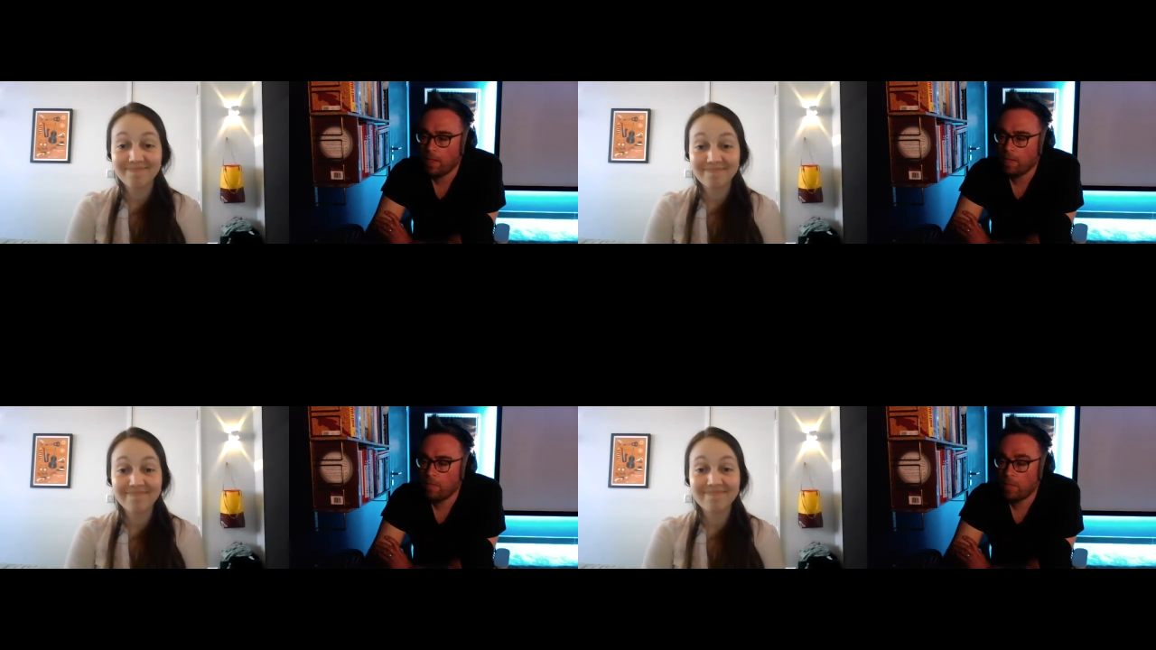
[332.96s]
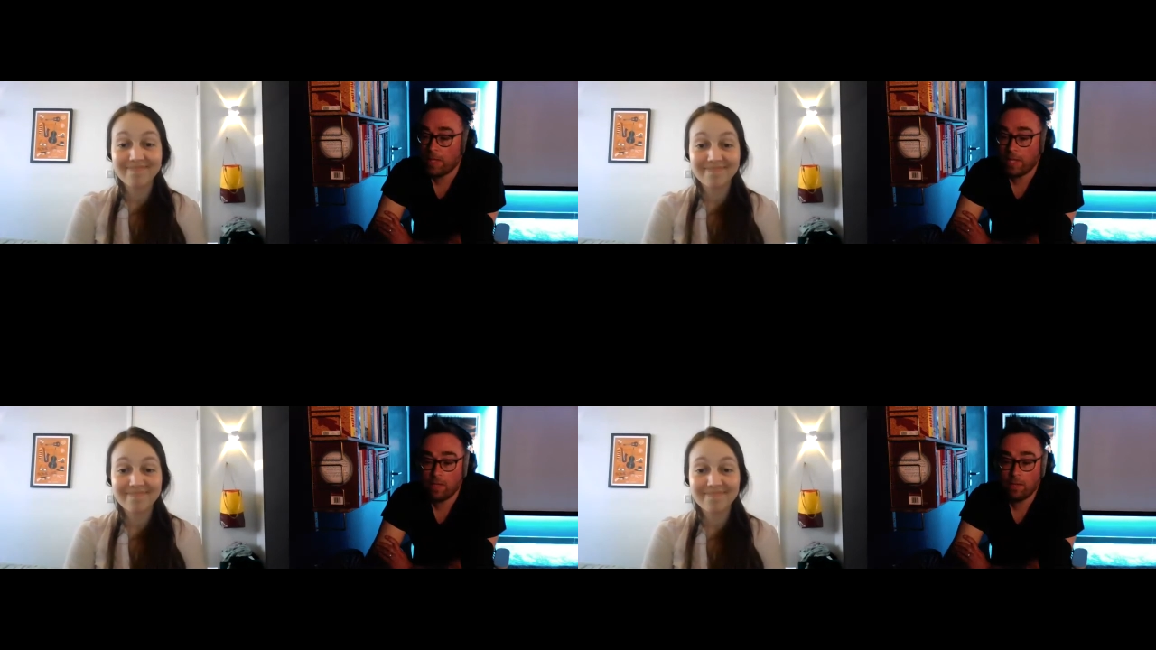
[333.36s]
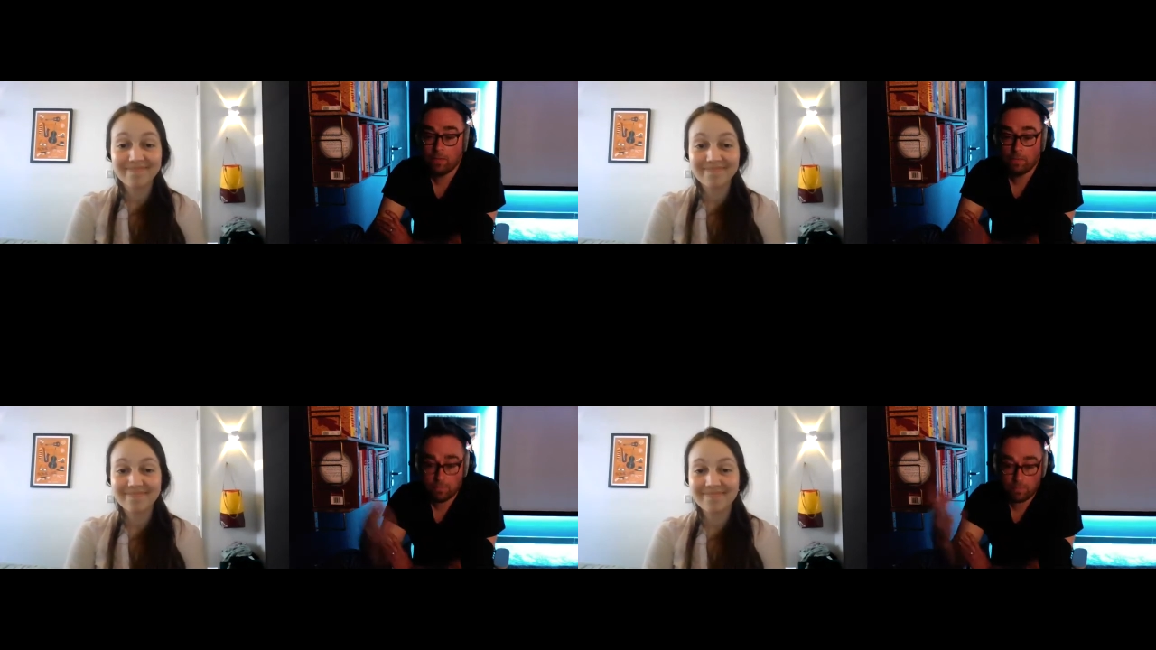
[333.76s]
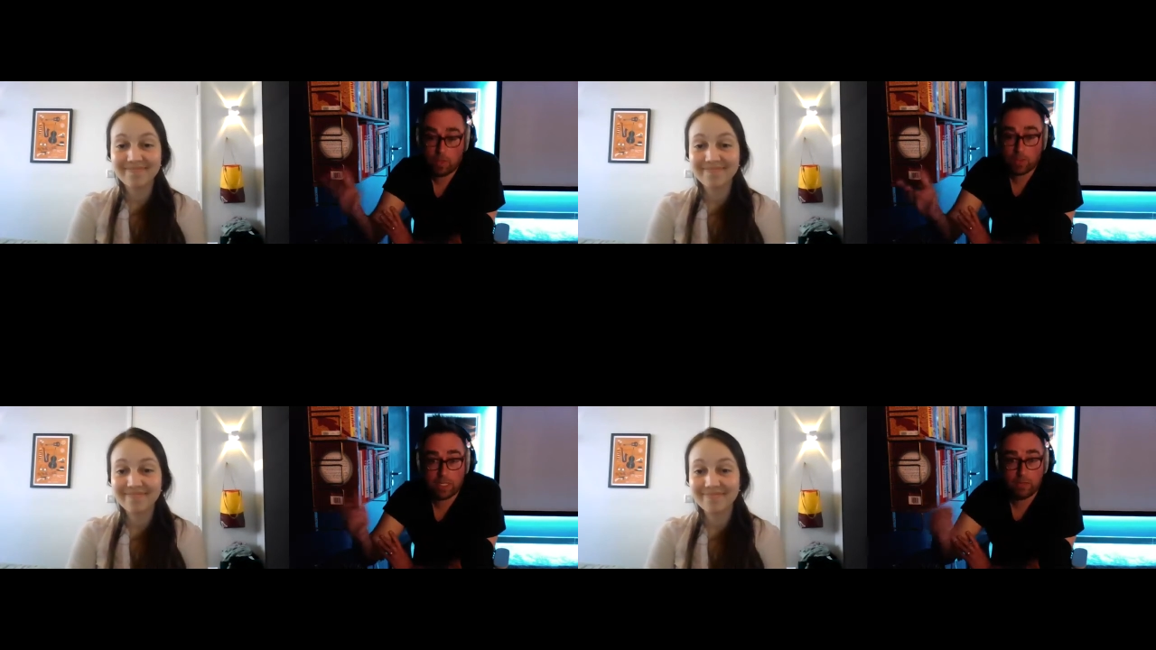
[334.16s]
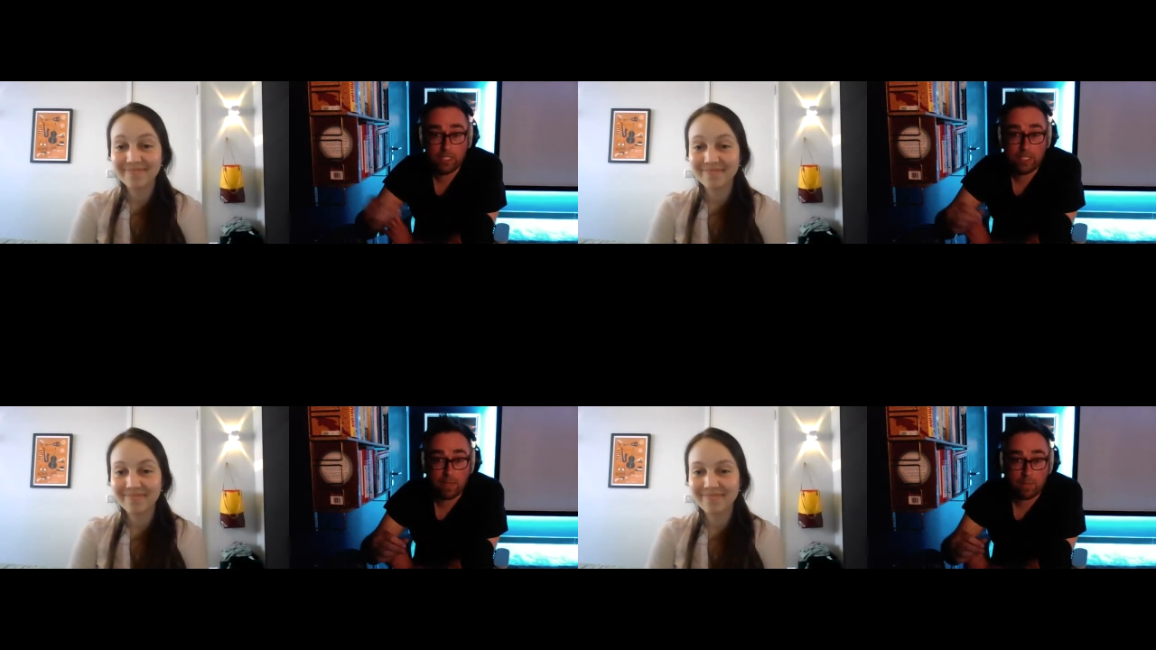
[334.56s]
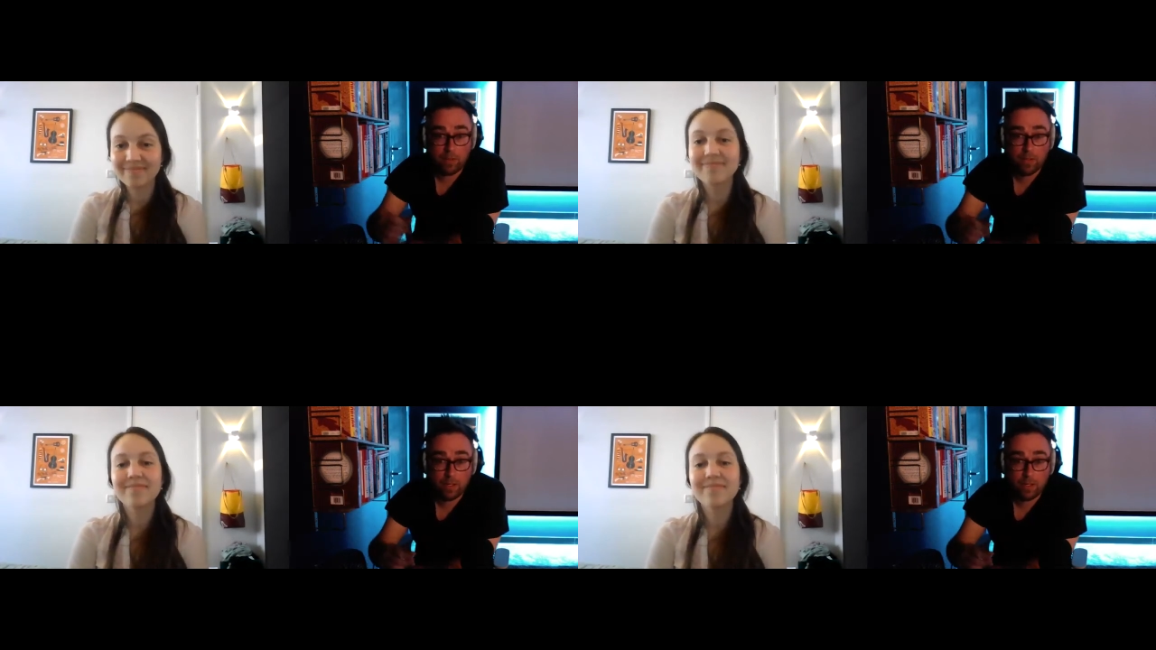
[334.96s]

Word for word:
Speaker 1: But then lockdown did happen.